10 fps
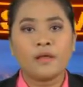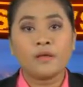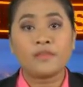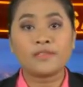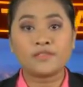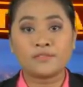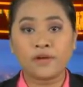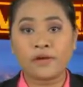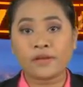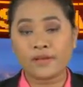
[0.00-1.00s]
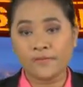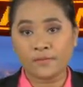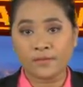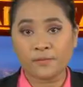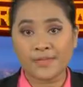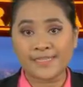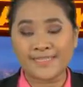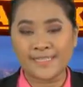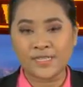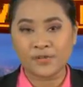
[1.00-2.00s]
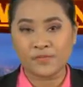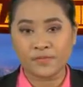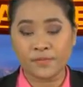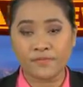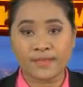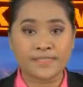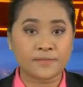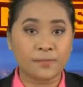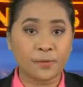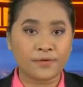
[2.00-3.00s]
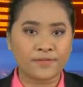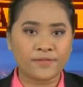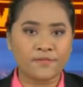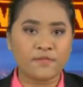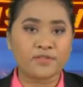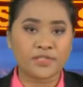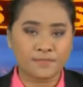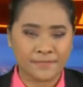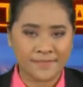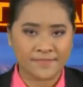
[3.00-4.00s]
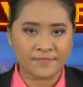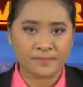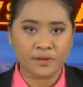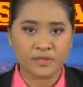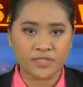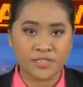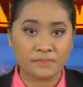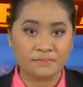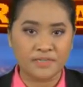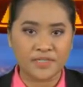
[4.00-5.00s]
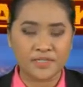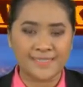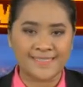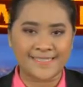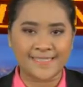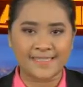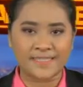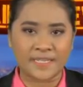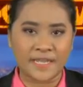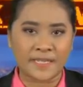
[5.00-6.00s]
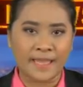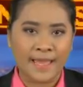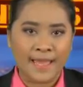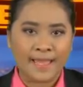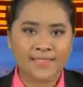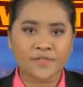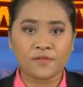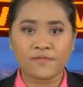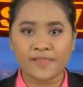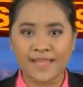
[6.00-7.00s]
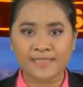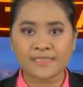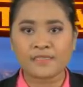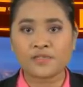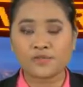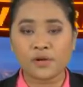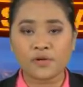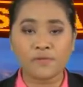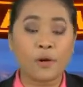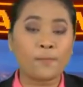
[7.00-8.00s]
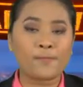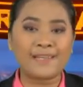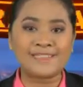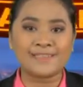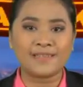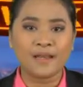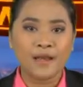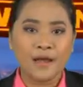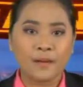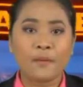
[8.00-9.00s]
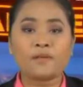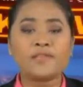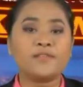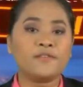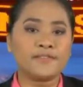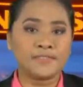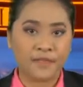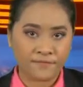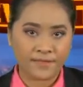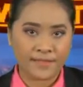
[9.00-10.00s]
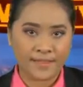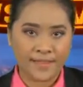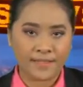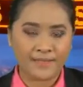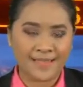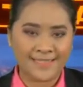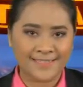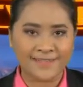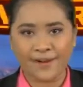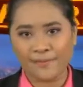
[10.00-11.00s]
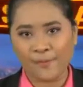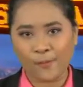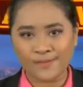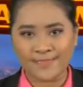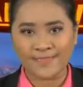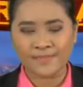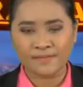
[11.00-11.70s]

The Sarawak government will continue to provide support to future Pacific Partnership missions in the state as it reflects the strong cooperation among the U.S. Navy and the Malaysian Armed Forces.